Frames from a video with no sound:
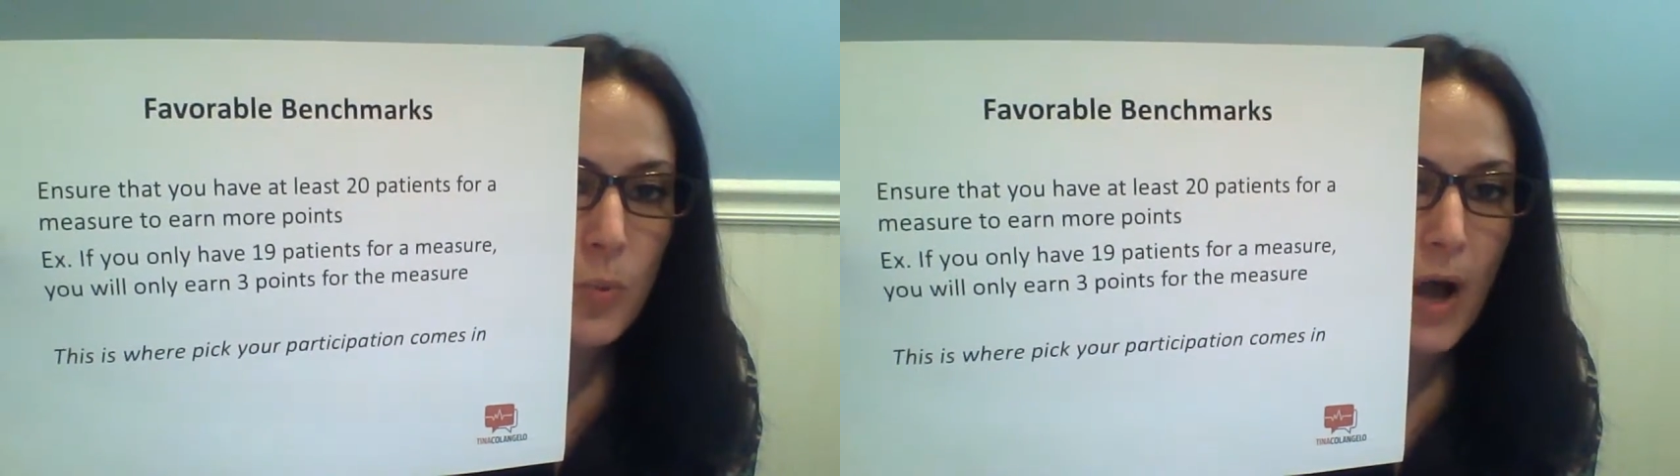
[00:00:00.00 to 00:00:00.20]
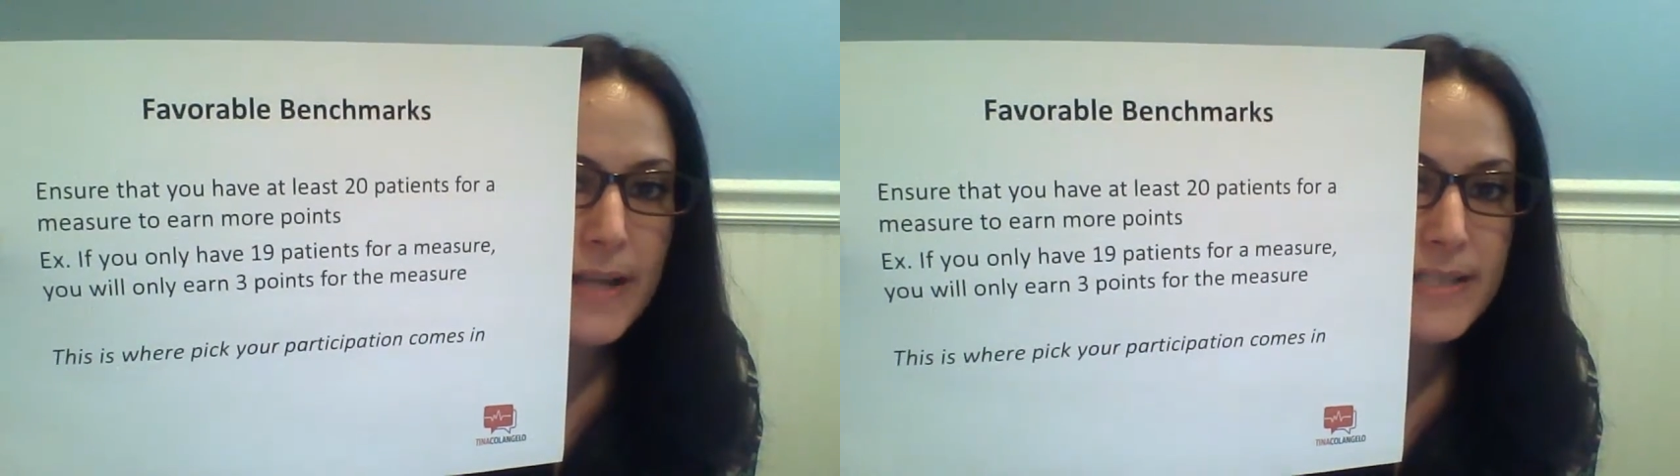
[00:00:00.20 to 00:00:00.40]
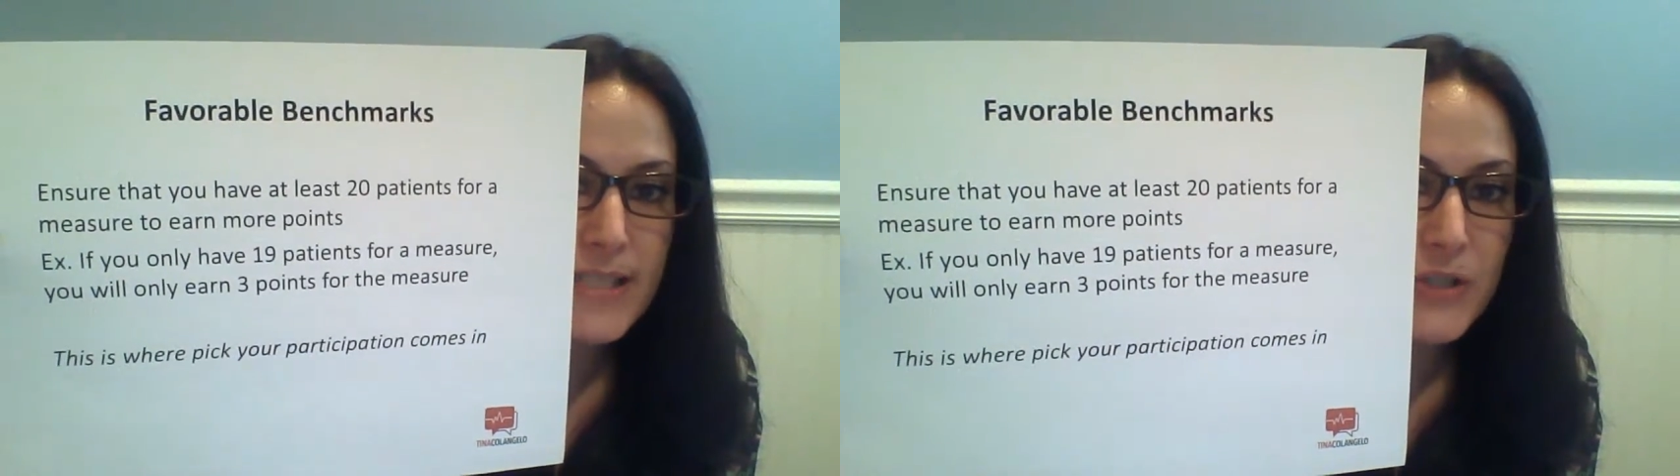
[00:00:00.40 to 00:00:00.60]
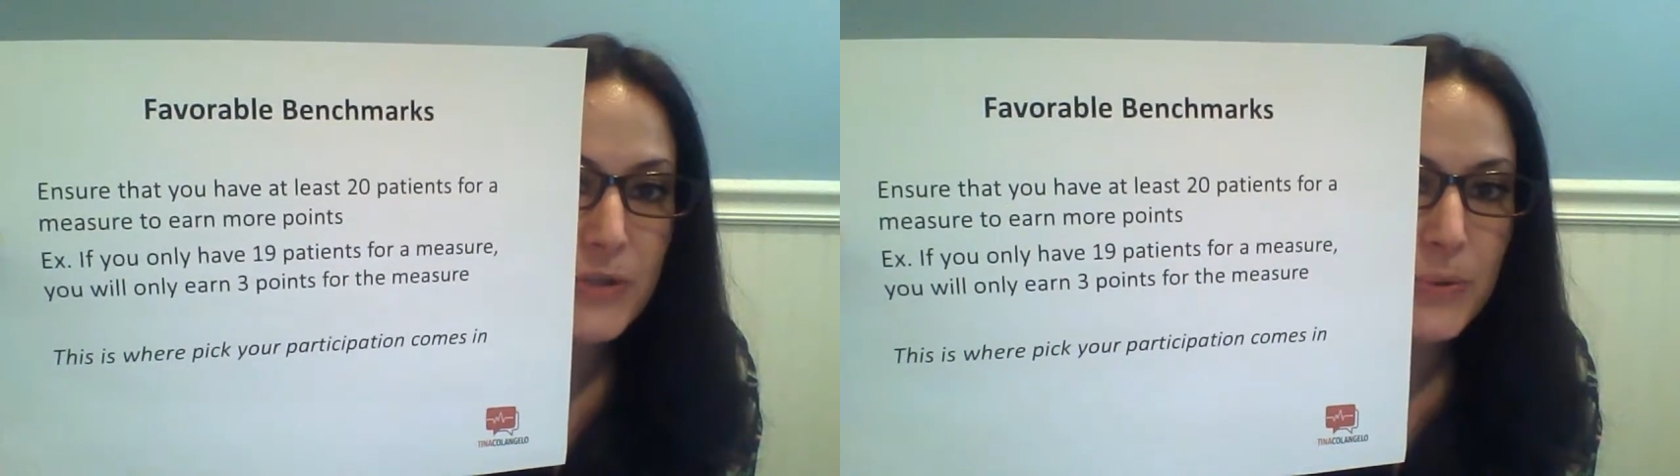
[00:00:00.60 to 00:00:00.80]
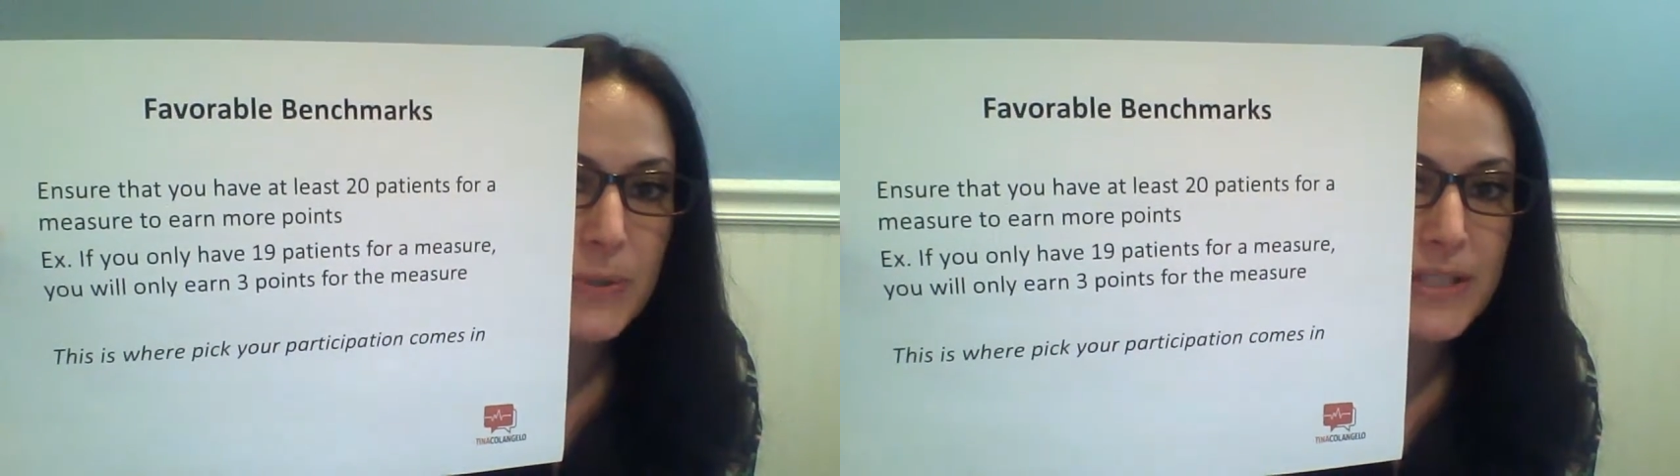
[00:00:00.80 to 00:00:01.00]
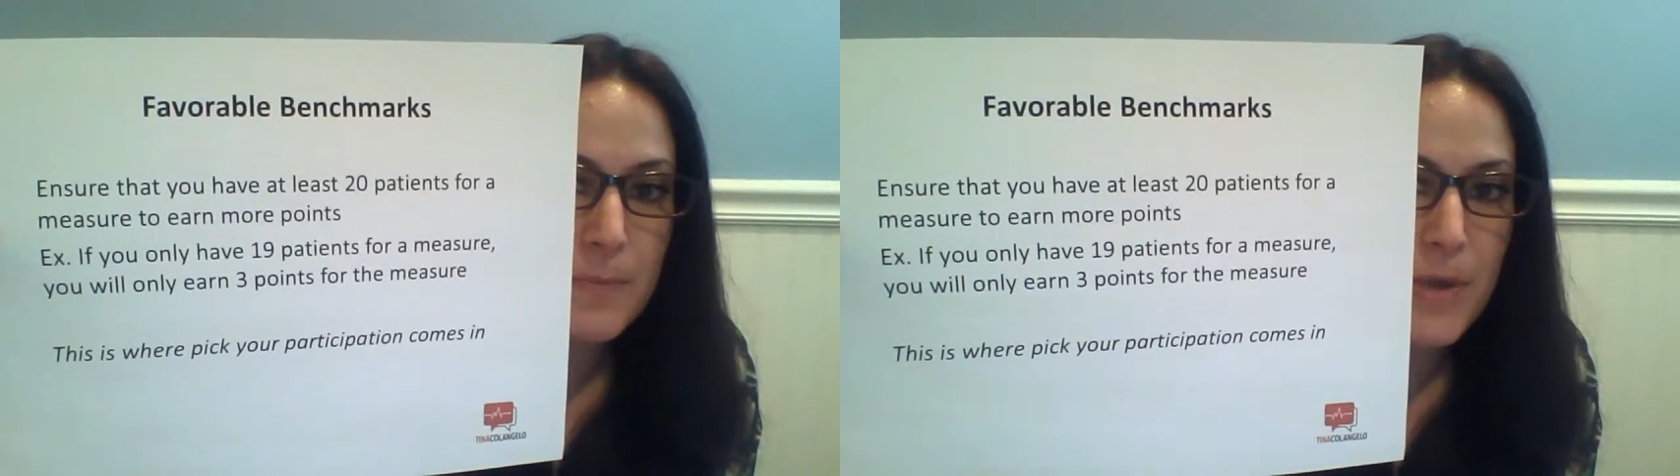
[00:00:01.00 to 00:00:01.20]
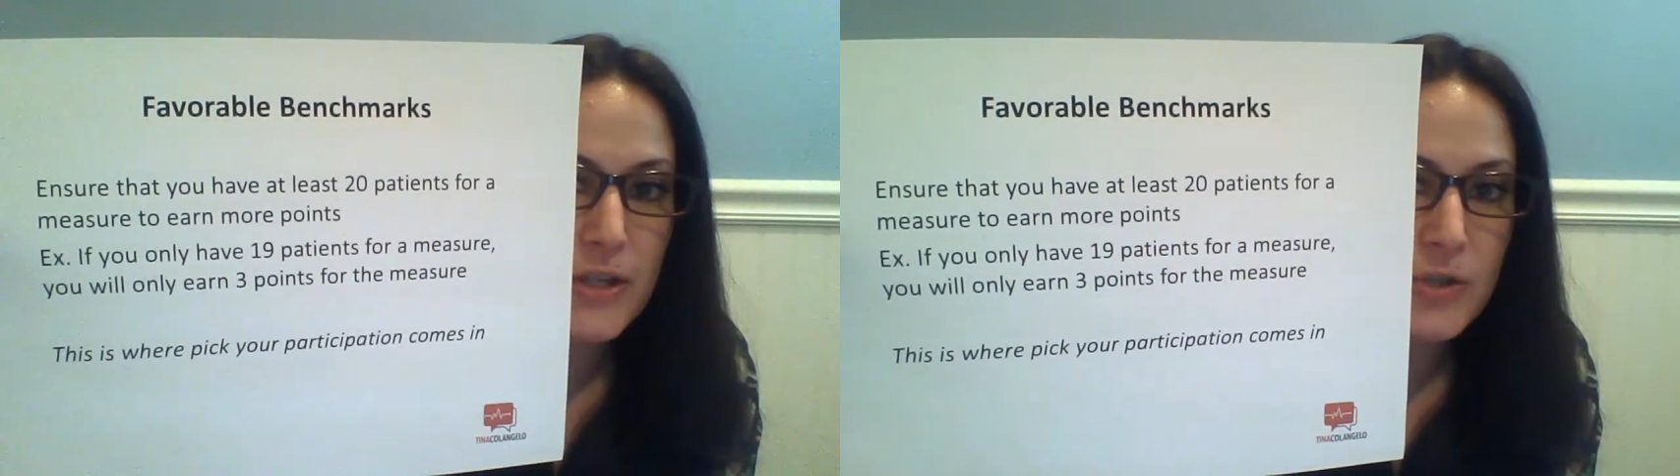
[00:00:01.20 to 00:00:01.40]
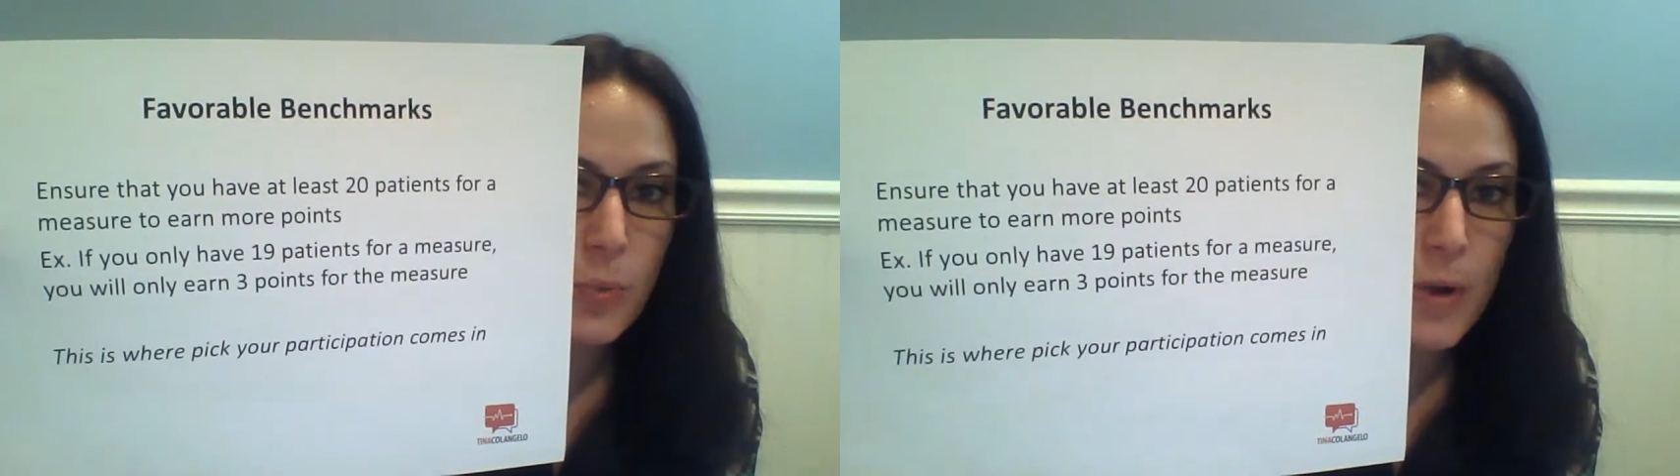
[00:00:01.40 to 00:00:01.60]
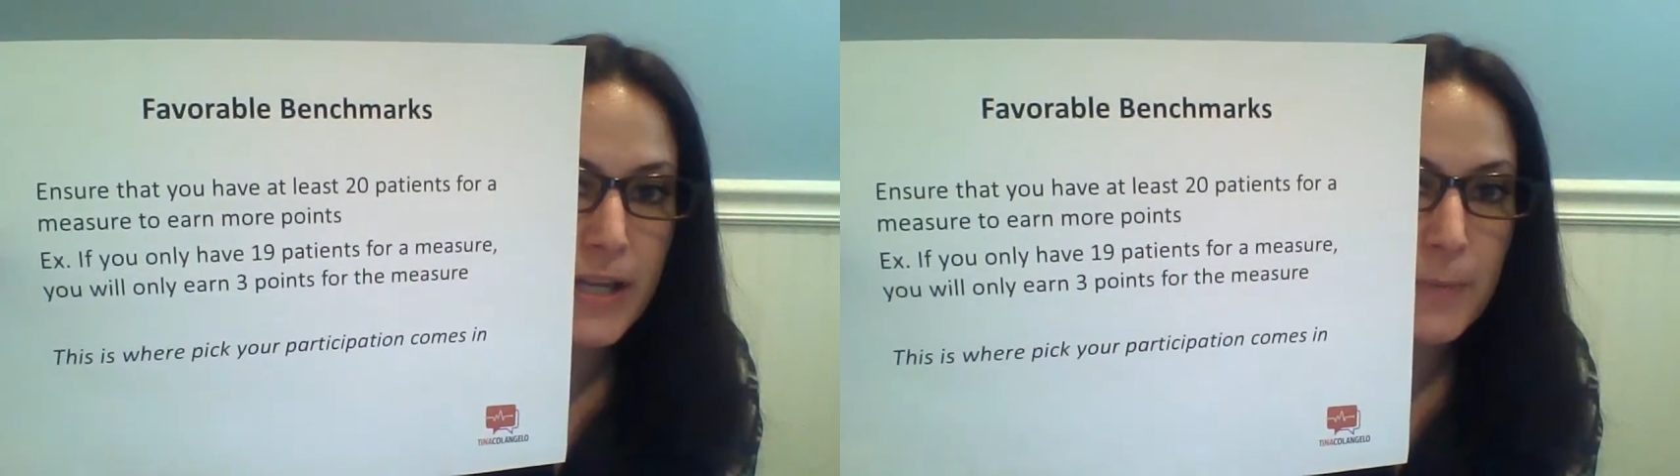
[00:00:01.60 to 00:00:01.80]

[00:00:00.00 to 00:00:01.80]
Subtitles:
wise is to submit 20